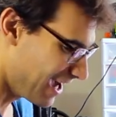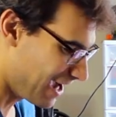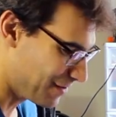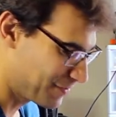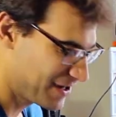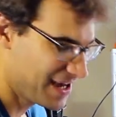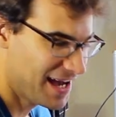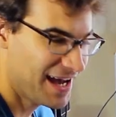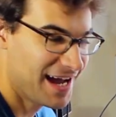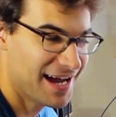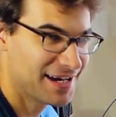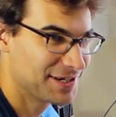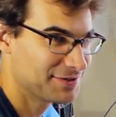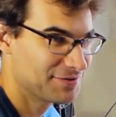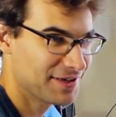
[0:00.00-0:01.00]
I'm
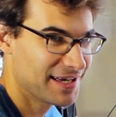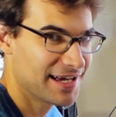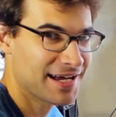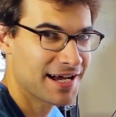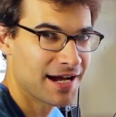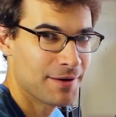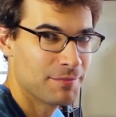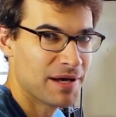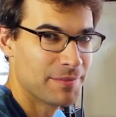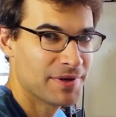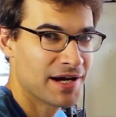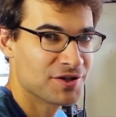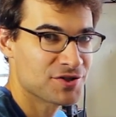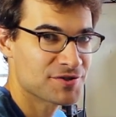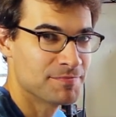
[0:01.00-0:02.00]
kind of like,
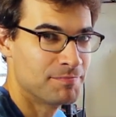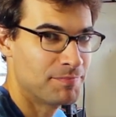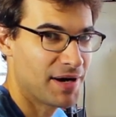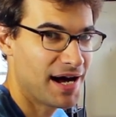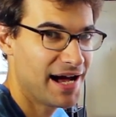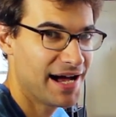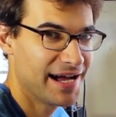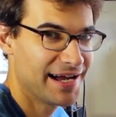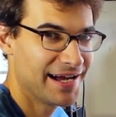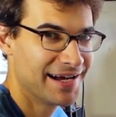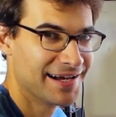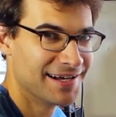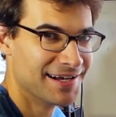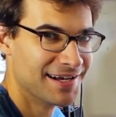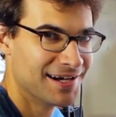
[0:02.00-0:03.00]
maybe I just buy